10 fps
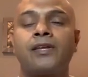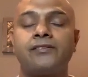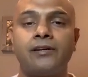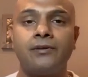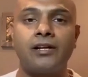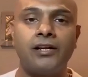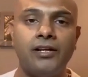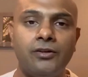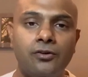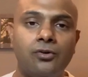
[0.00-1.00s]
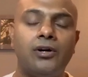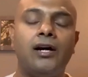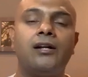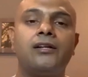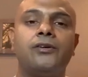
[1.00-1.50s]
Similarly, you
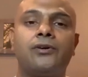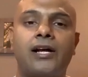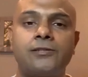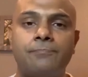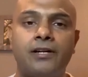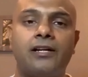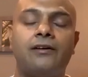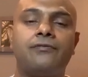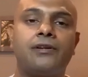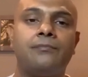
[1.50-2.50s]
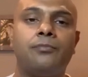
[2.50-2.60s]
and your husband,